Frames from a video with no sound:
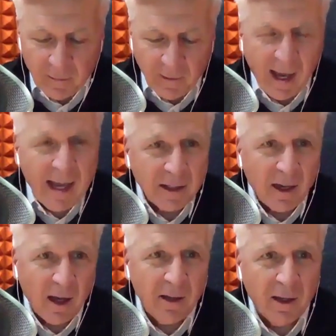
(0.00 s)
ask
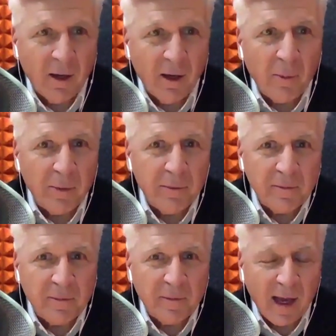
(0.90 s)
God to help.
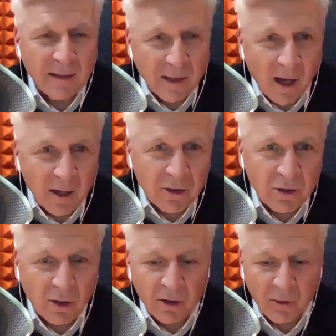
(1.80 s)
Ask God to
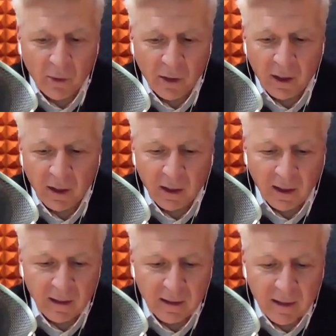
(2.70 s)
show you the way.
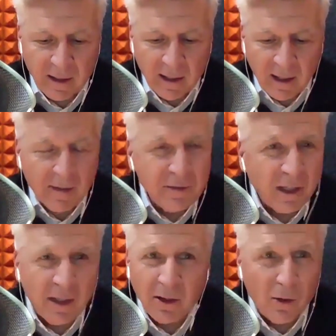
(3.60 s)
And I've
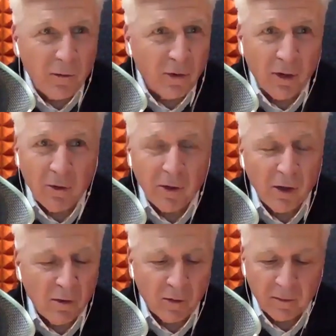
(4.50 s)
seen it over and over and
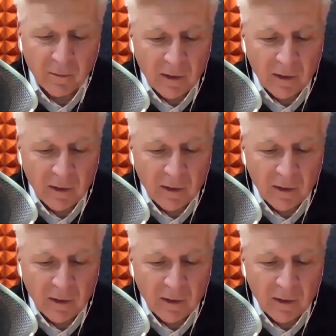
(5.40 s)
over.